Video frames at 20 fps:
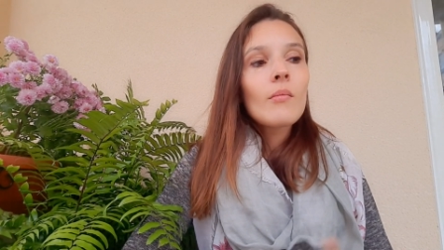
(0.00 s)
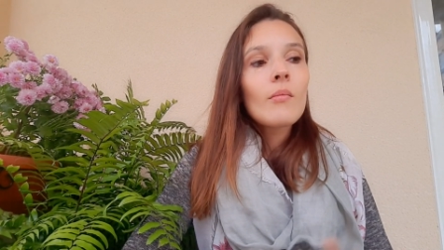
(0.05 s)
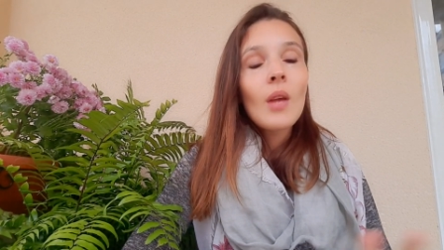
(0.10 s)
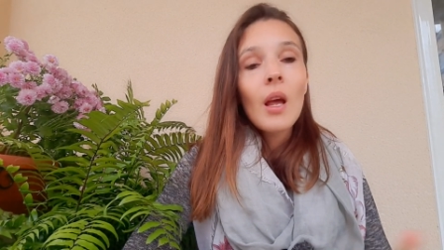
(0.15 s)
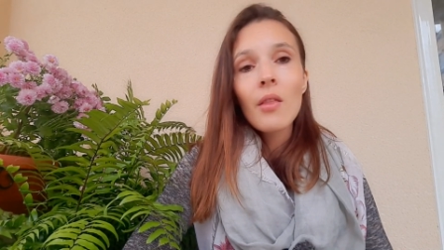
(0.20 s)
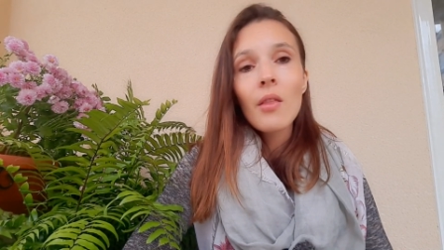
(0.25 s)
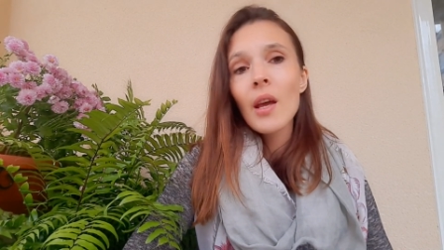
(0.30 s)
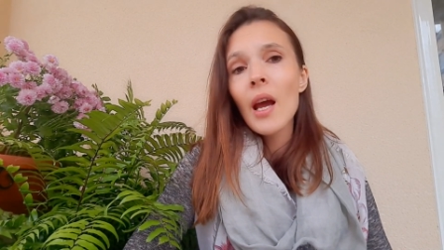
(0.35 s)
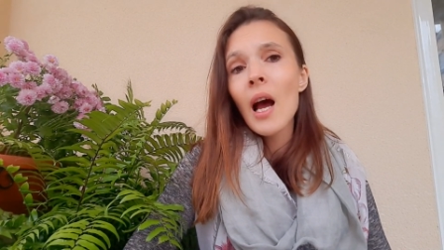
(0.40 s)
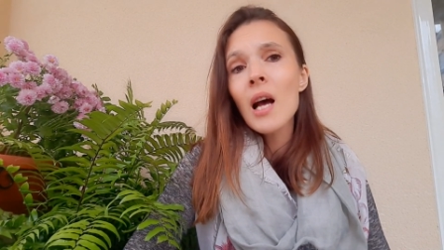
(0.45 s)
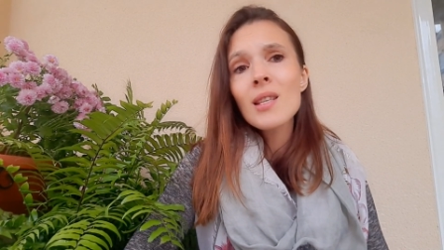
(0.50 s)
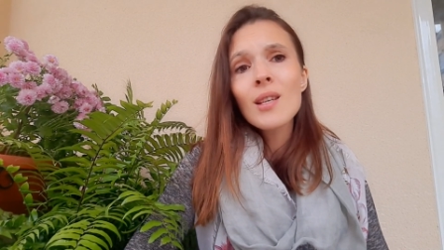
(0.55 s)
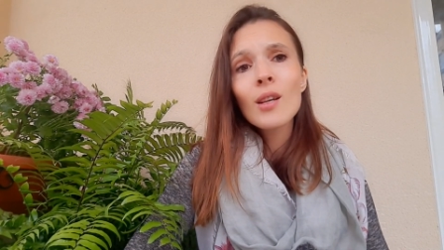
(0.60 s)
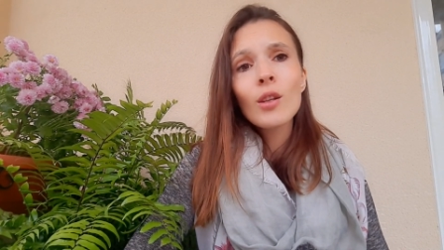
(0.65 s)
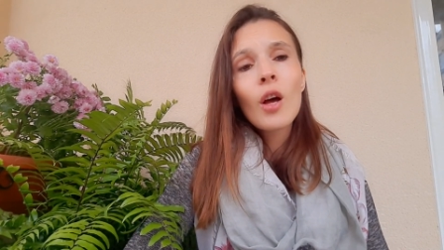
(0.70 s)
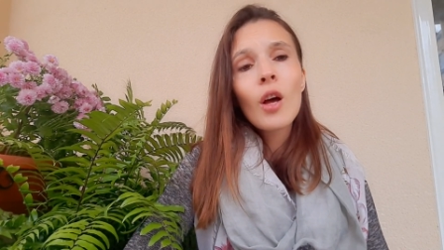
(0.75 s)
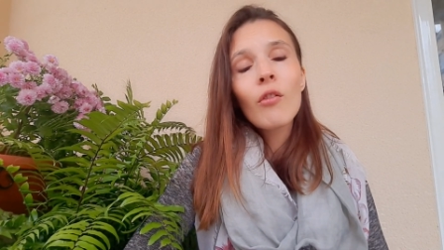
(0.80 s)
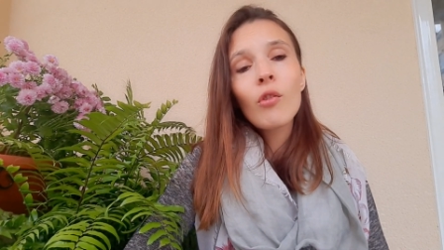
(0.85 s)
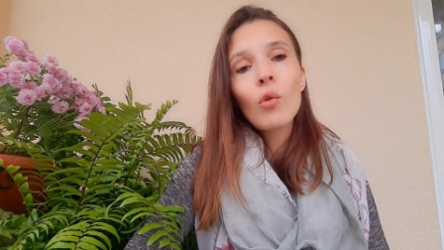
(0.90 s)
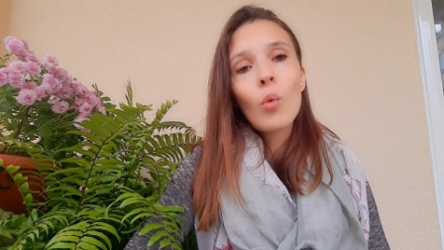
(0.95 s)
They ask a
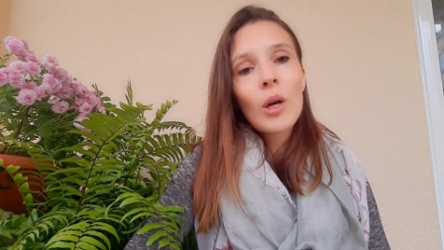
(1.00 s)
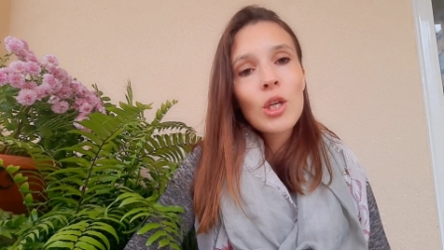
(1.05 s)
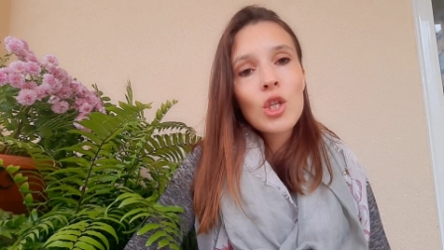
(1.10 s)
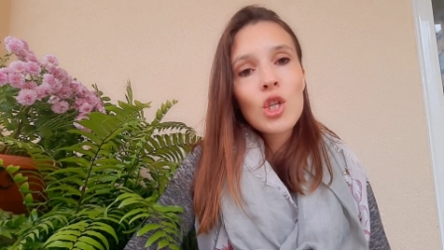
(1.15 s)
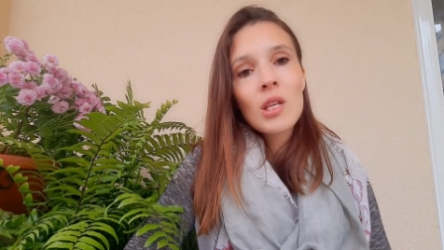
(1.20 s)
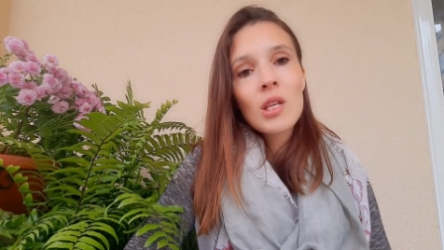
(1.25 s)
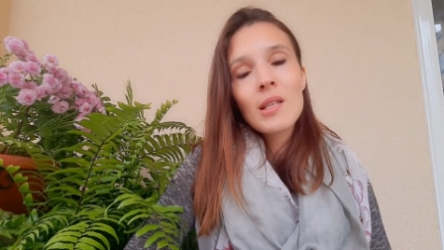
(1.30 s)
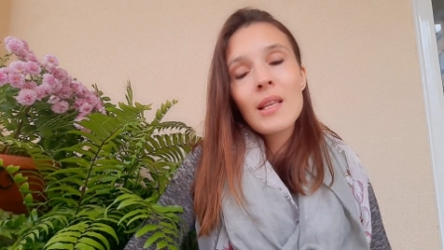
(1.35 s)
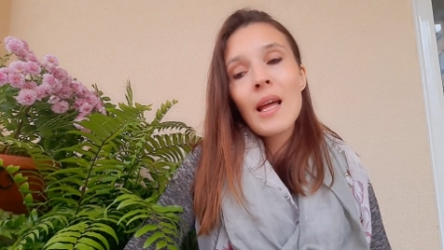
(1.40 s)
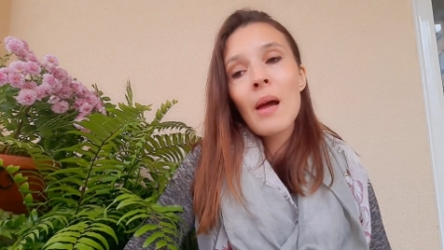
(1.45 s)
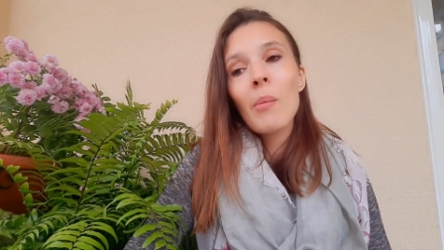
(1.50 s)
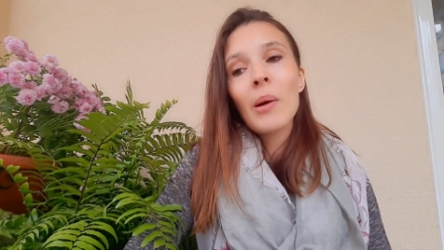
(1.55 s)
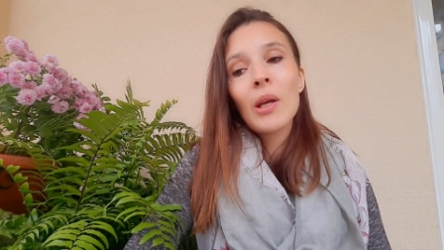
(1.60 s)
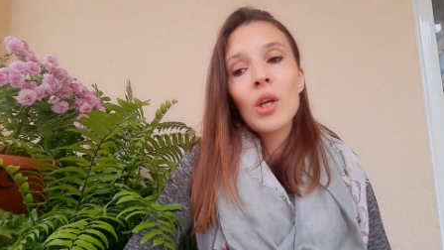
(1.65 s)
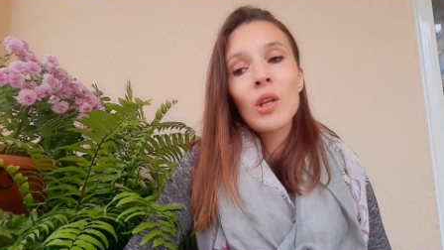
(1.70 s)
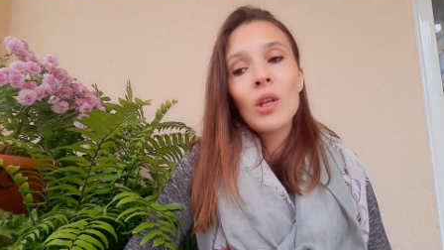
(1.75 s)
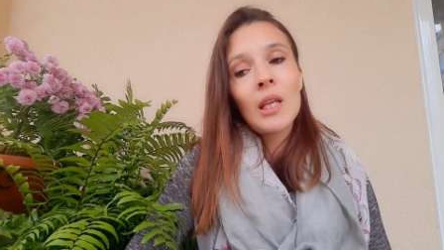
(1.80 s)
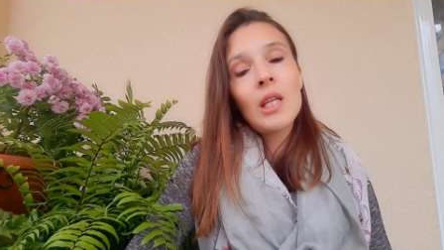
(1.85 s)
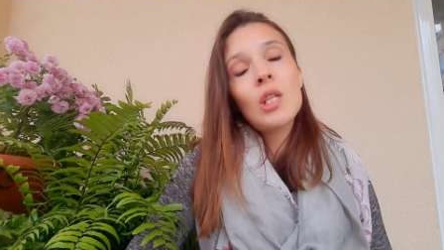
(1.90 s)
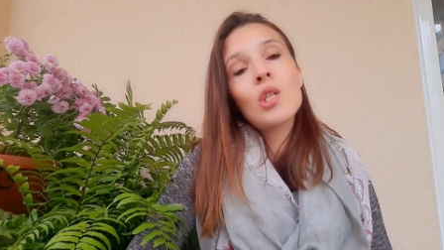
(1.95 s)
lot of questions there, but
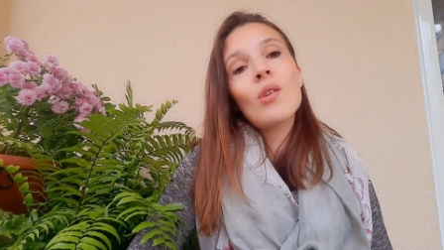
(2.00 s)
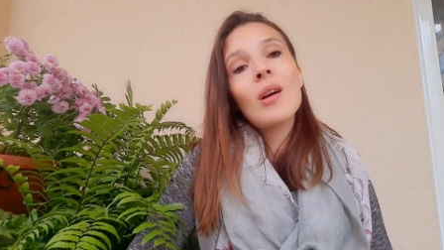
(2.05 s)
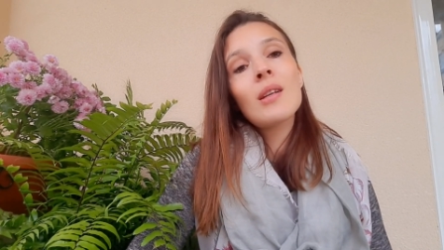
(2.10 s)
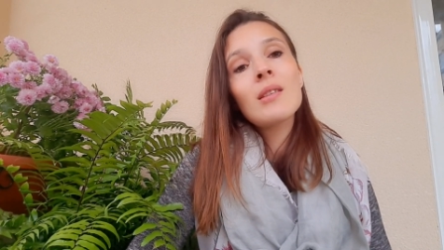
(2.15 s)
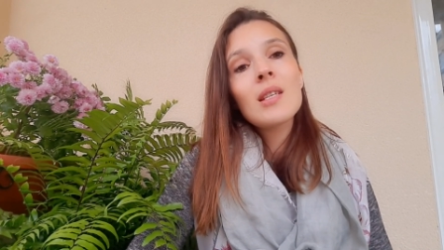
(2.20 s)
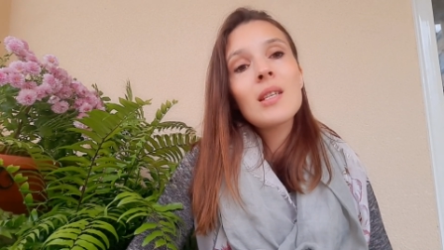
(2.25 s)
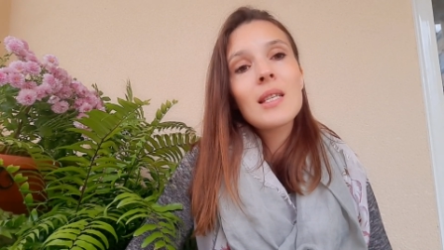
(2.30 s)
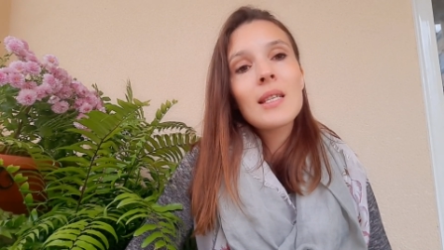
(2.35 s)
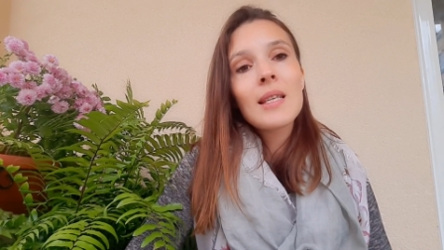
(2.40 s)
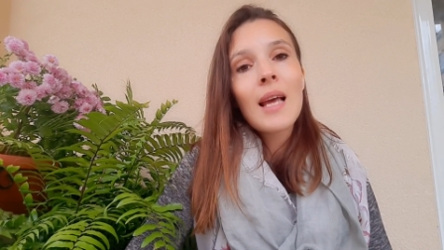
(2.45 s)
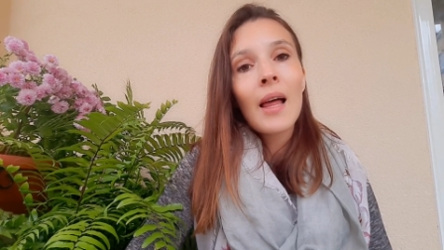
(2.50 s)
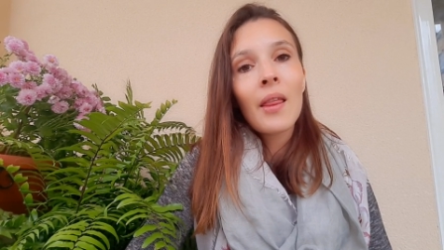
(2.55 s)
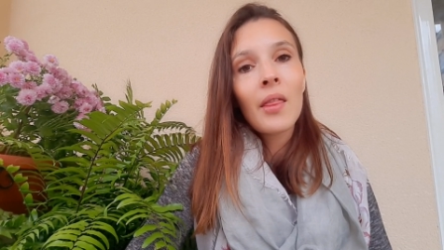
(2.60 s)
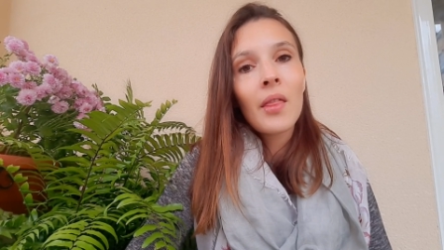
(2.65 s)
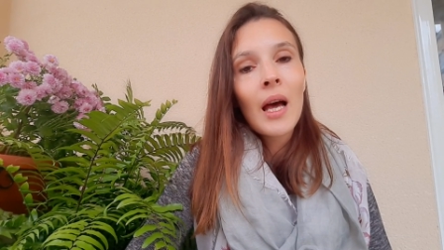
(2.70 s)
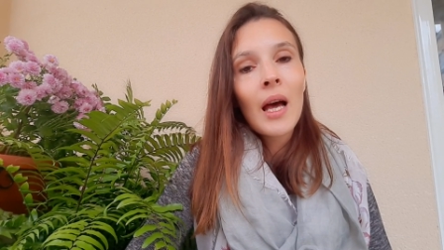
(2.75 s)
you need to understand